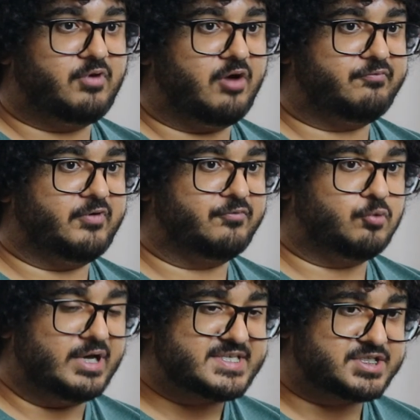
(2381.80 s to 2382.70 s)
of
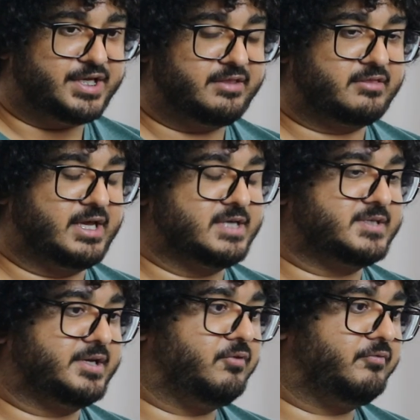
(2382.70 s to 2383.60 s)
questioning
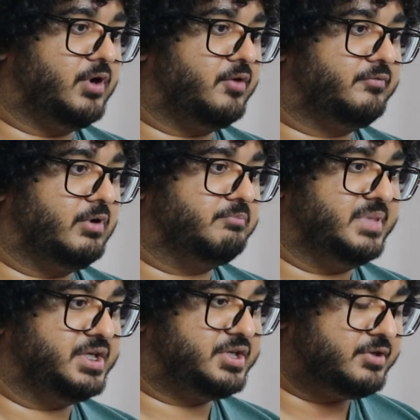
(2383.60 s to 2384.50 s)
things and
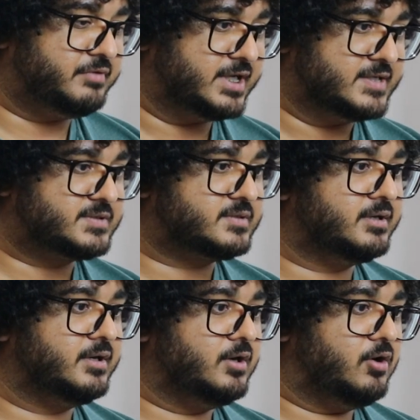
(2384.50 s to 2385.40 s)
of being
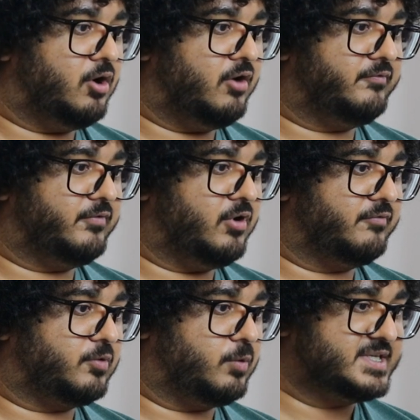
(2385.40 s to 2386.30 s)
curious,
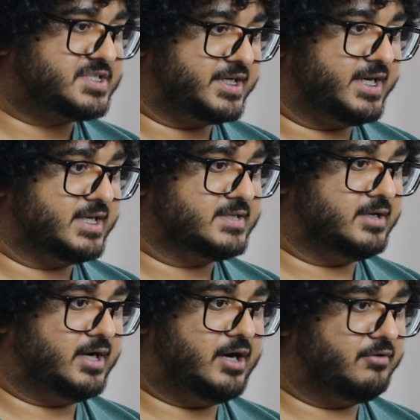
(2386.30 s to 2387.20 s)
of
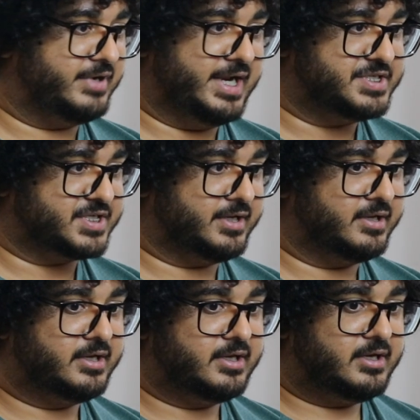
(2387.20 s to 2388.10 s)
questioning
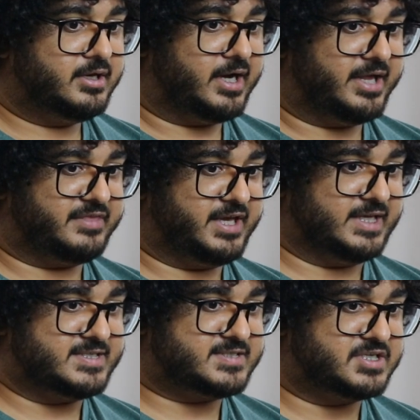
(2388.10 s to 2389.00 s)
religion. I
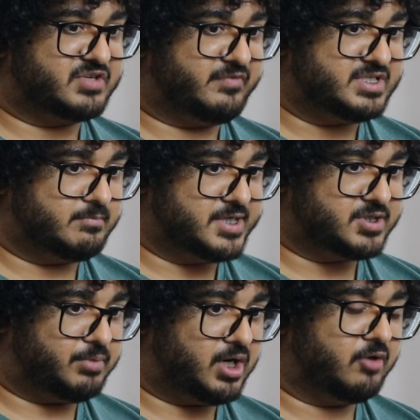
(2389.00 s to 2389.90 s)
think it's such a
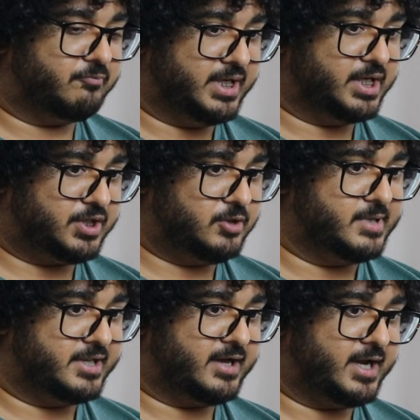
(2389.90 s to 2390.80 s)
fundamental part of being a
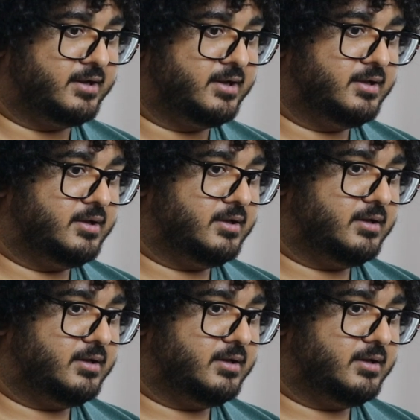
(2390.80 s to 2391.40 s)
human that